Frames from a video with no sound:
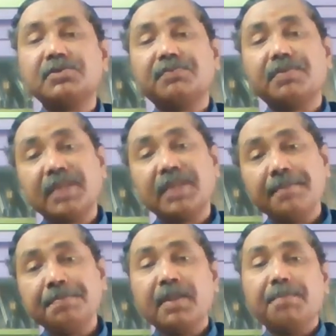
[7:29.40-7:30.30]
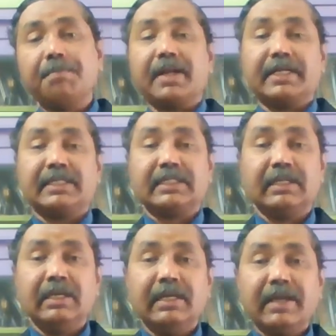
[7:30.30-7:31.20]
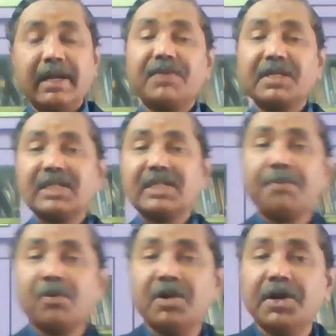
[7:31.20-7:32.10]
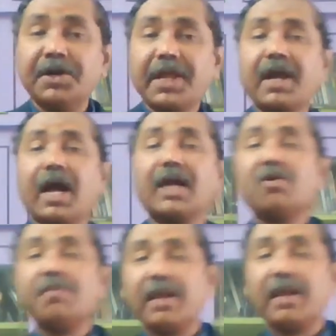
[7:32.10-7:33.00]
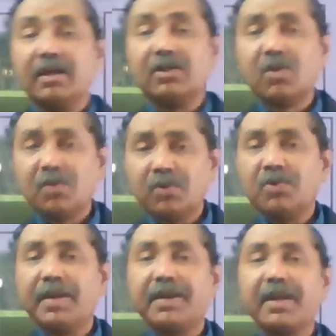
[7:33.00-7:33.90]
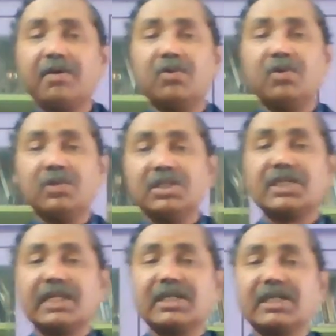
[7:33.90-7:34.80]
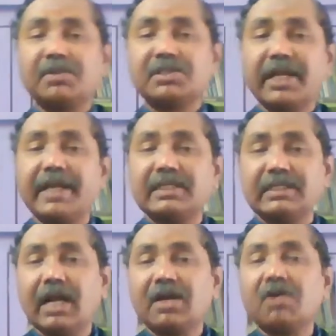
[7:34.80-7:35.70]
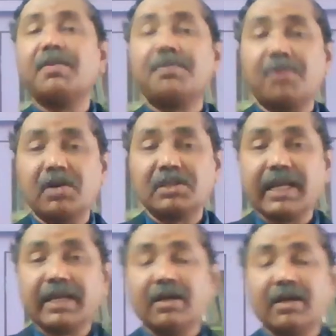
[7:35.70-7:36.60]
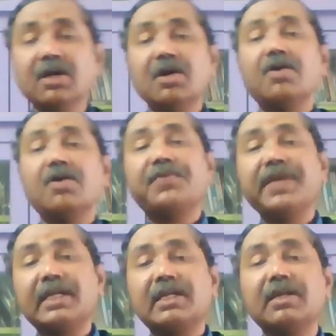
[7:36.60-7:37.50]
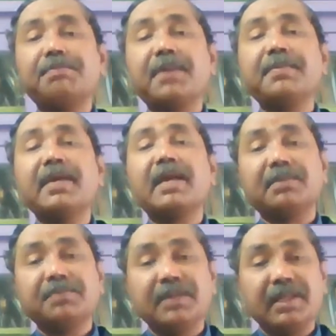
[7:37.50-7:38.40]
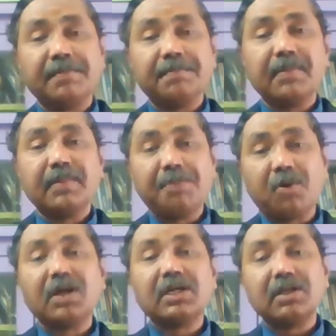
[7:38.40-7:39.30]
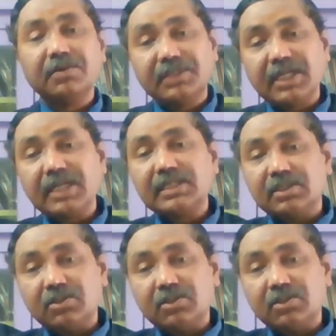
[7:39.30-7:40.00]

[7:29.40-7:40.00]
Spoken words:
from the market, right? For example, take automobile. No, you might have known these examples, right? The automobile products like Fiat Premier company, a product which has